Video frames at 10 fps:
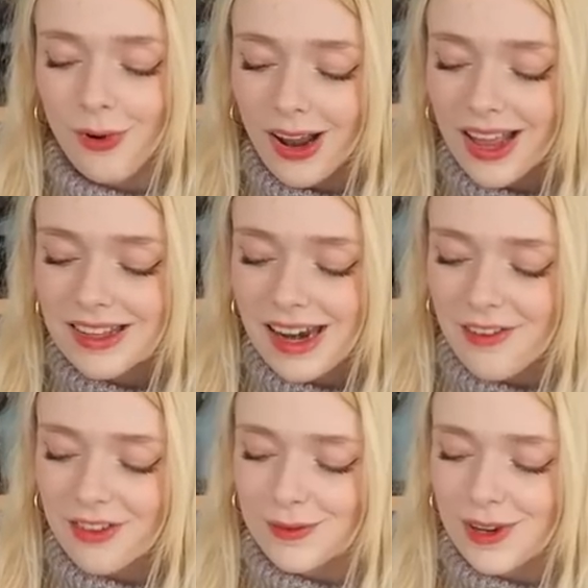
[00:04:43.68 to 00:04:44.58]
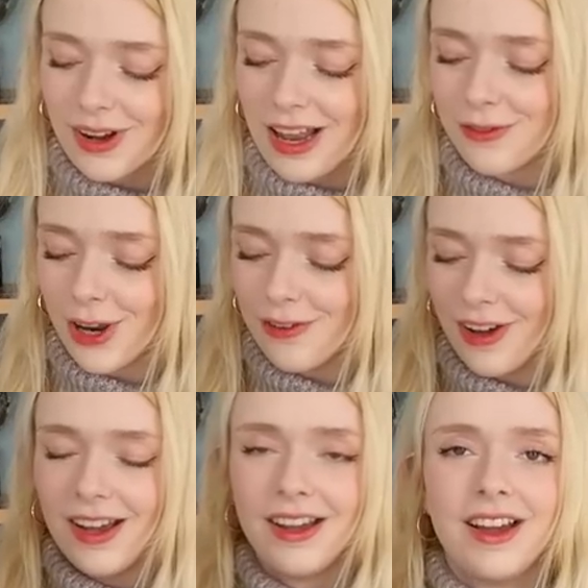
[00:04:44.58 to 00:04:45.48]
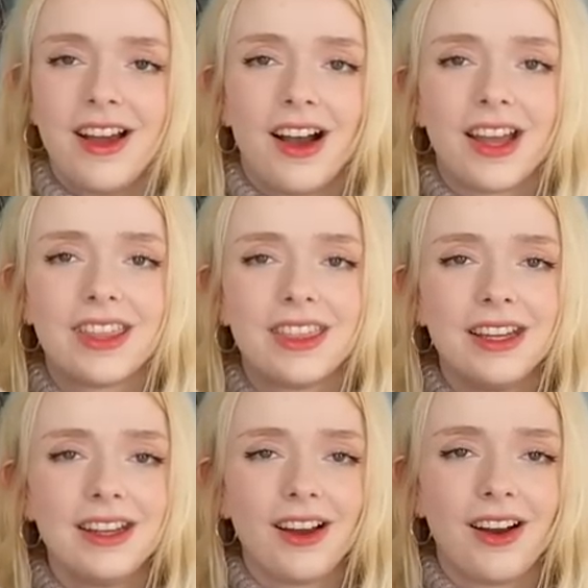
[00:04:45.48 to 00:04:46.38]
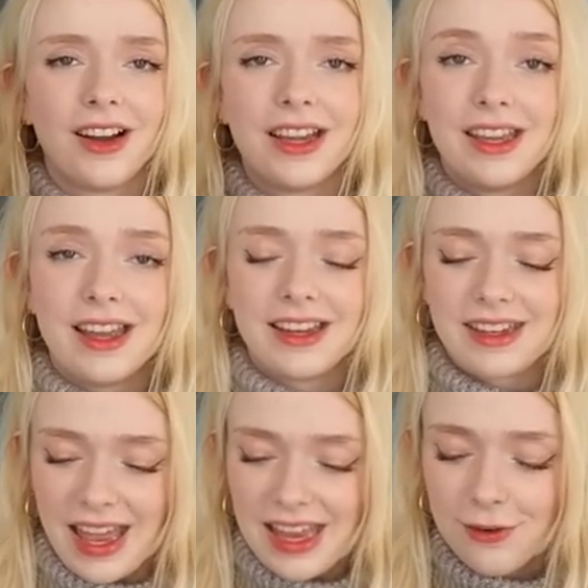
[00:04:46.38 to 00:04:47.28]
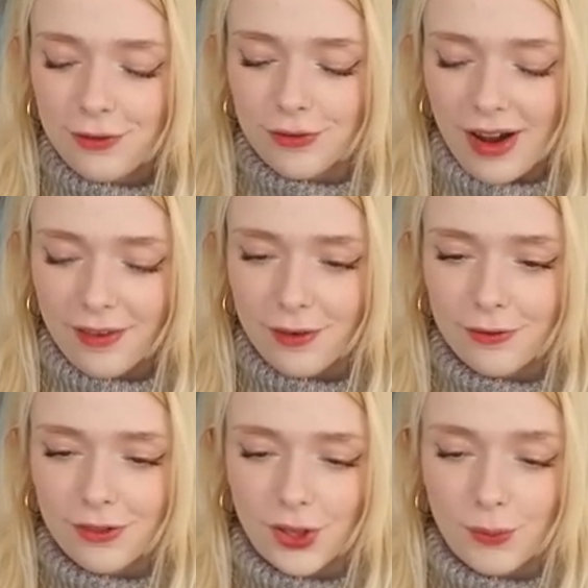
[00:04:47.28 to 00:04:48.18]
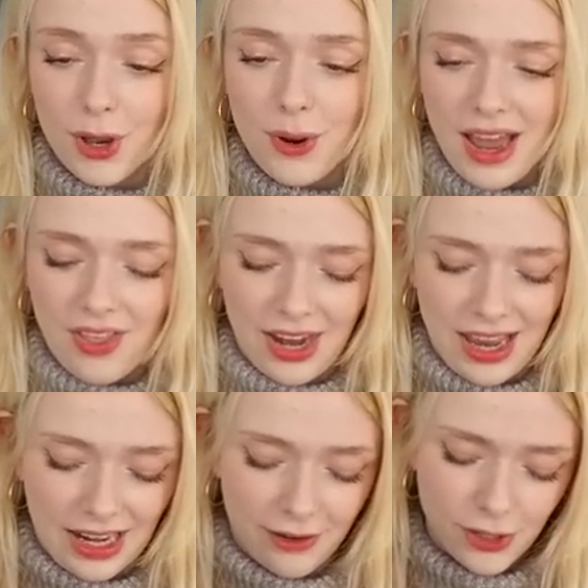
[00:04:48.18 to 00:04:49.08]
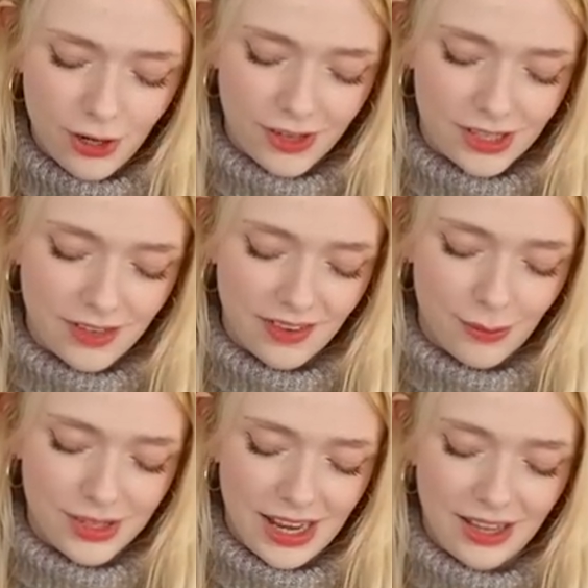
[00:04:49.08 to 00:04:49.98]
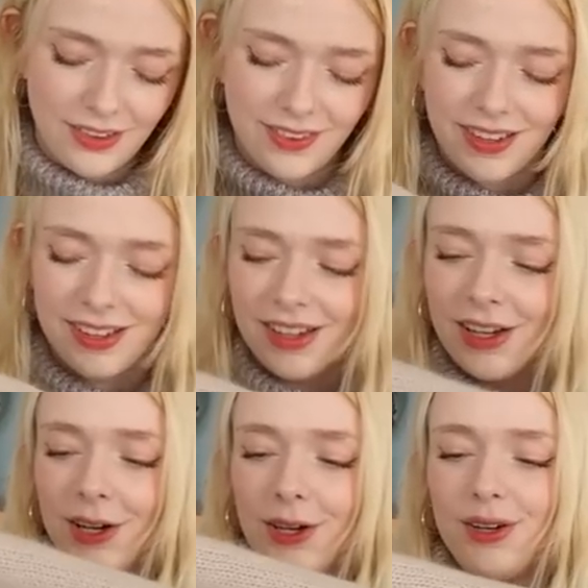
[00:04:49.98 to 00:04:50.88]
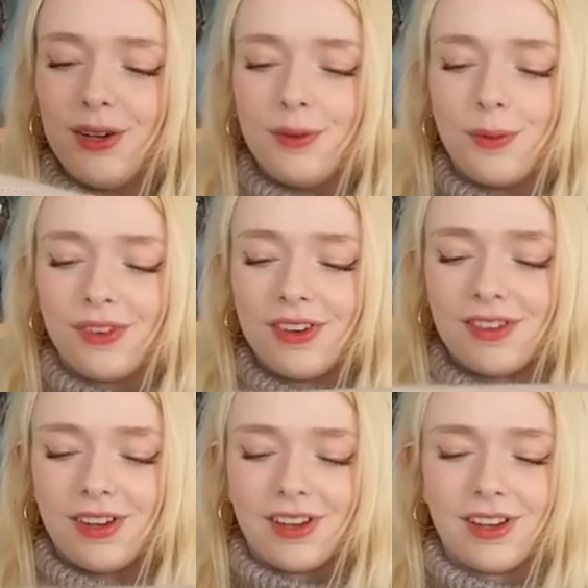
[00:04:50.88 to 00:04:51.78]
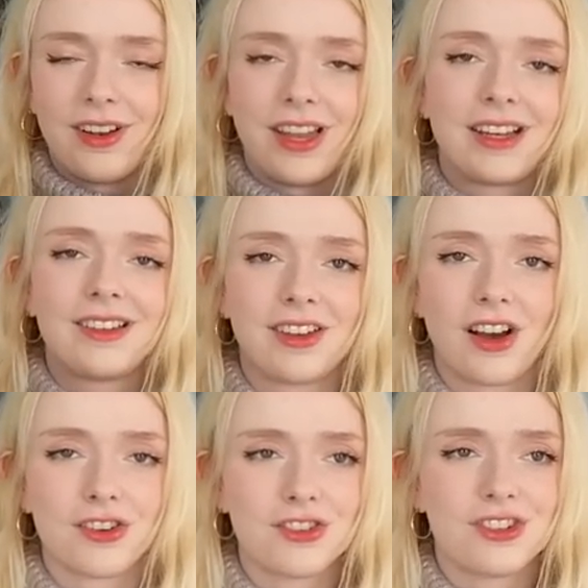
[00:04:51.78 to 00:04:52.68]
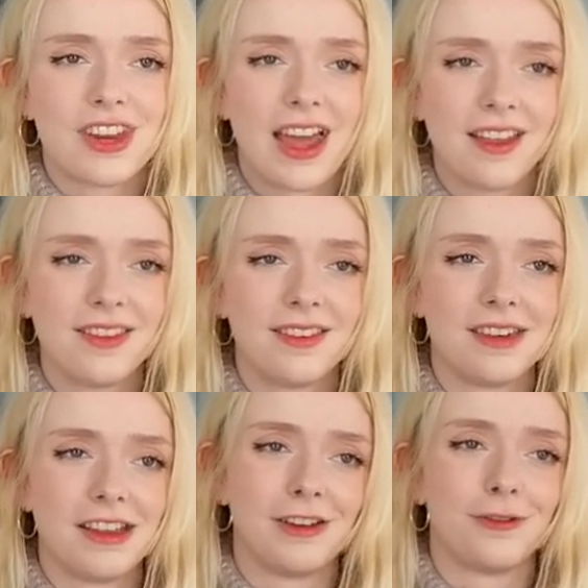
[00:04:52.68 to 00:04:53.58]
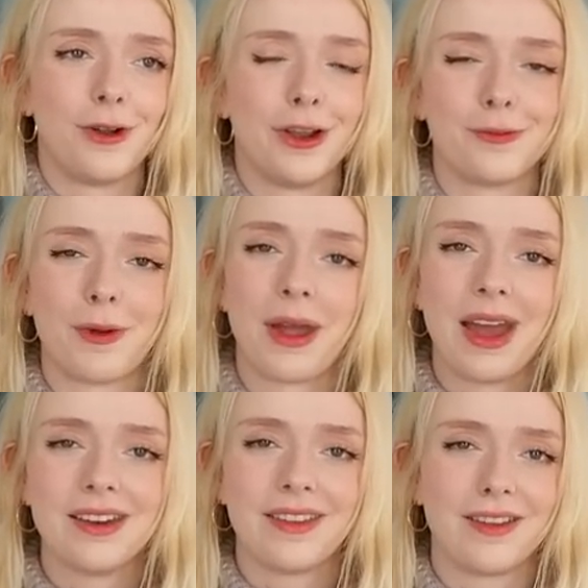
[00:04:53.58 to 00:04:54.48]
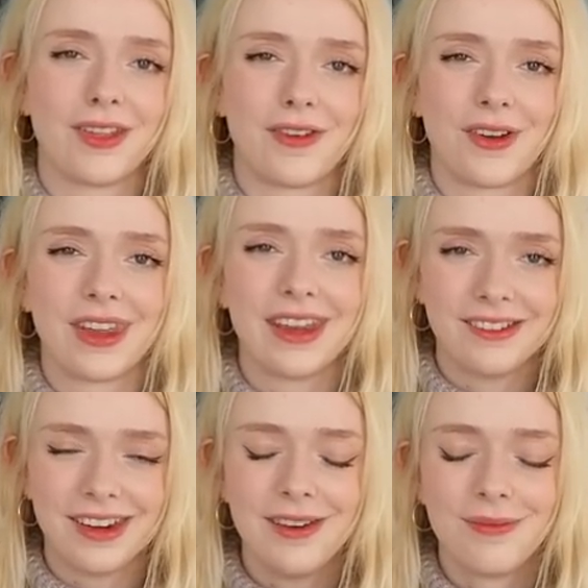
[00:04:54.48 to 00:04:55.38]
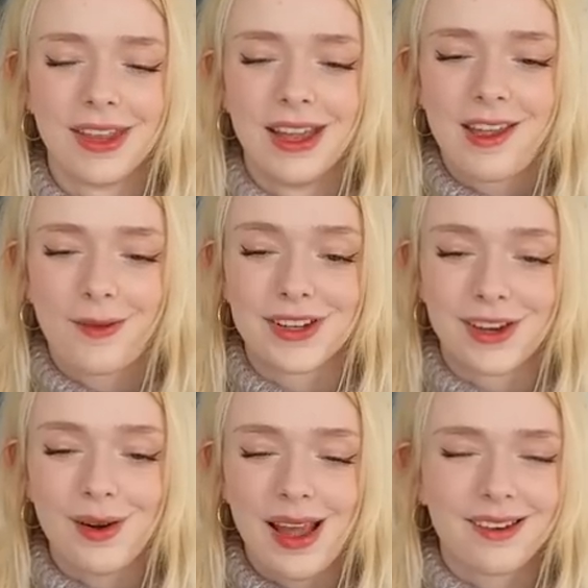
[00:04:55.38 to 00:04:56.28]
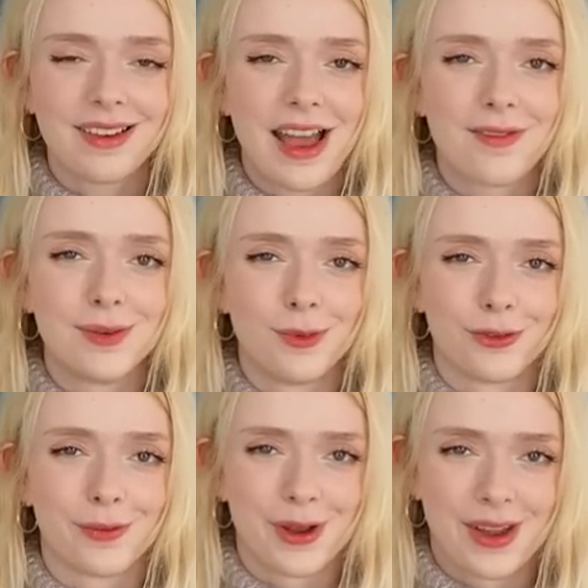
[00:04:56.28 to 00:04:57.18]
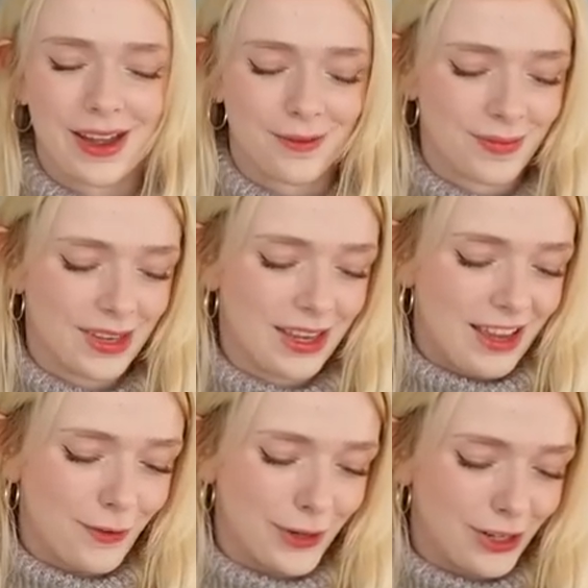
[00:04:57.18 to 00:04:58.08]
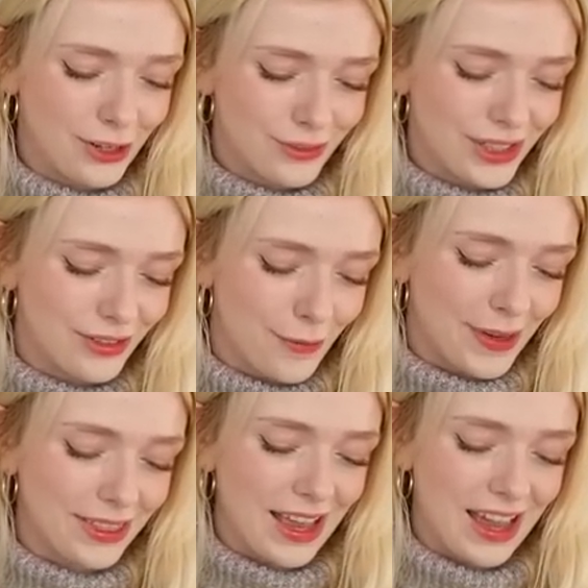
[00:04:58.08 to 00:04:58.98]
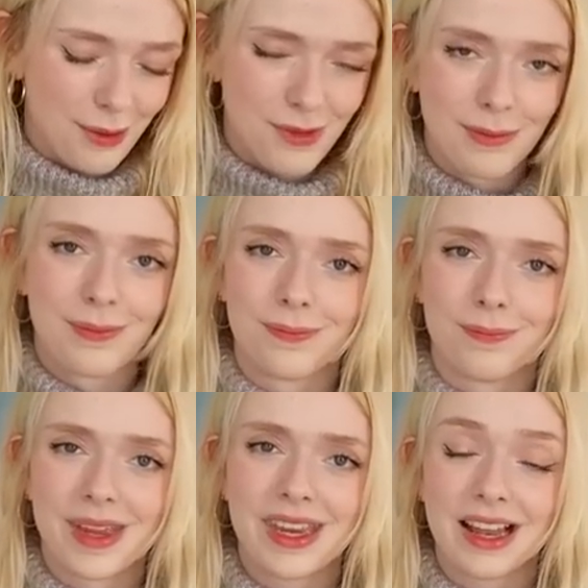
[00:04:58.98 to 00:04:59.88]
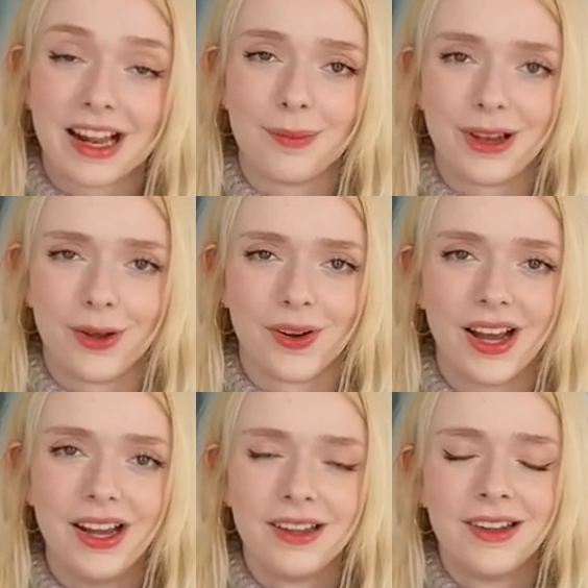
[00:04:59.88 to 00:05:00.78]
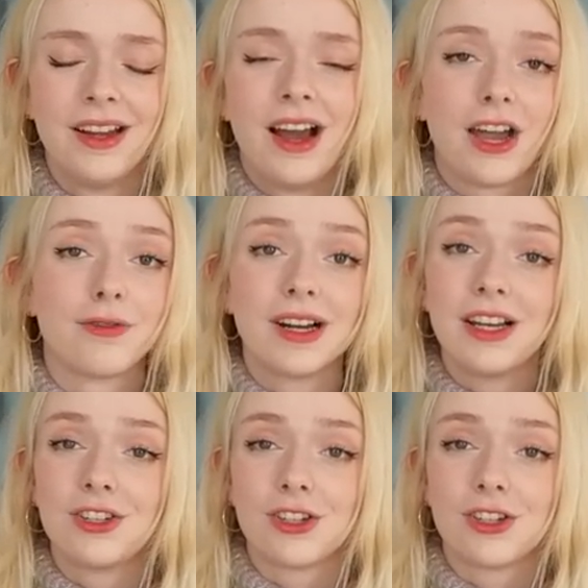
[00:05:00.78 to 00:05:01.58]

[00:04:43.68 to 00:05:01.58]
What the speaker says: while I did have some yarn left over, I think I gave the rest of the mohair that I had left over to somebody else who wanted to like touch test Knitting for Olive mohair to see if they found it itchy. So I don't actually have any more of the mohair. So I can't really rip back the hem and make it a little bit longer. I really